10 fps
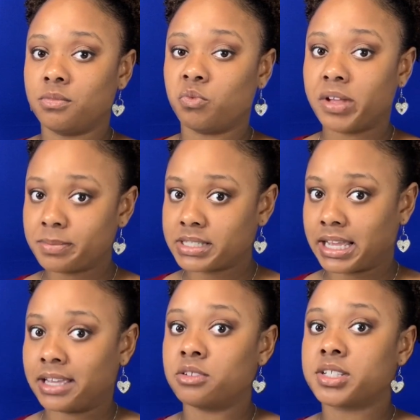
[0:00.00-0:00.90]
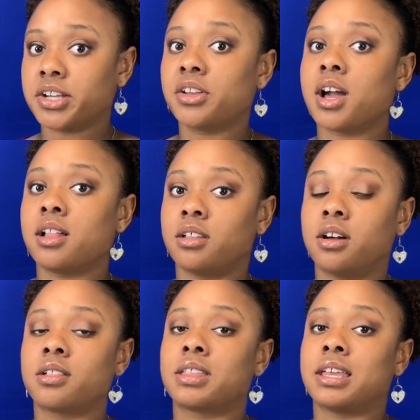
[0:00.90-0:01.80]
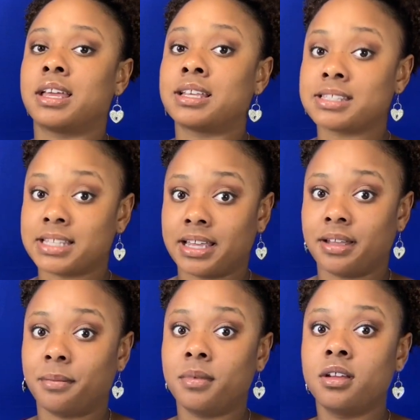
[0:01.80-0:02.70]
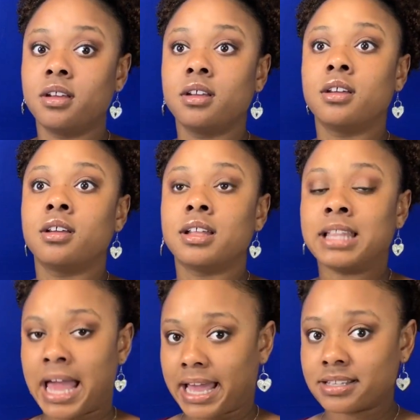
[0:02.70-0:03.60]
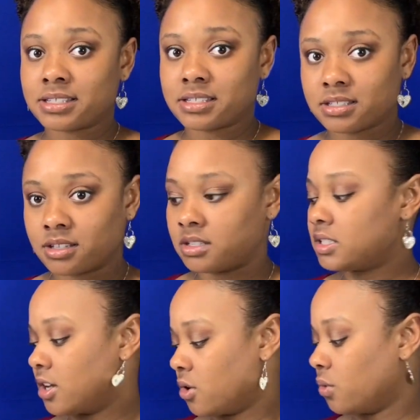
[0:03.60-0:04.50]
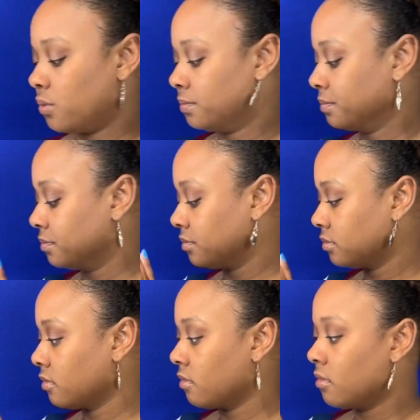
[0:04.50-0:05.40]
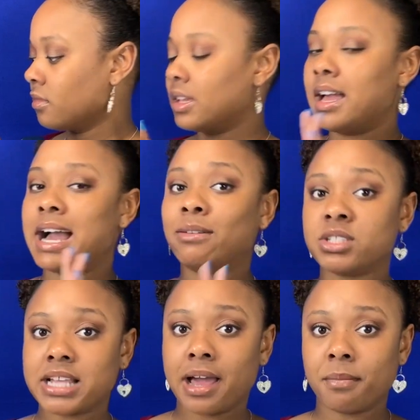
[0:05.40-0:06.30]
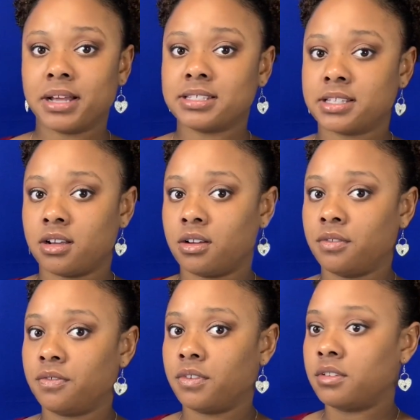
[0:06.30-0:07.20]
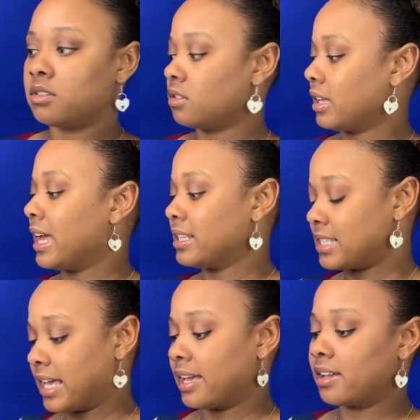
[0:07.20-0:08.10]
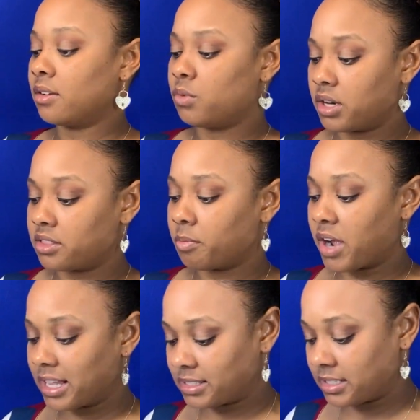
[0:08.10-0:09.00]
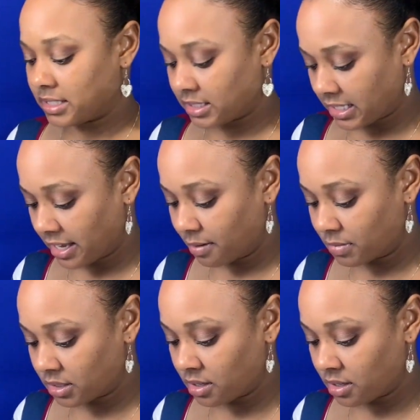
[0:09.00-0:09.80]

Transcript: website, it'll tell you how long the exam lasts. So I would time myself and take one of the practice exams.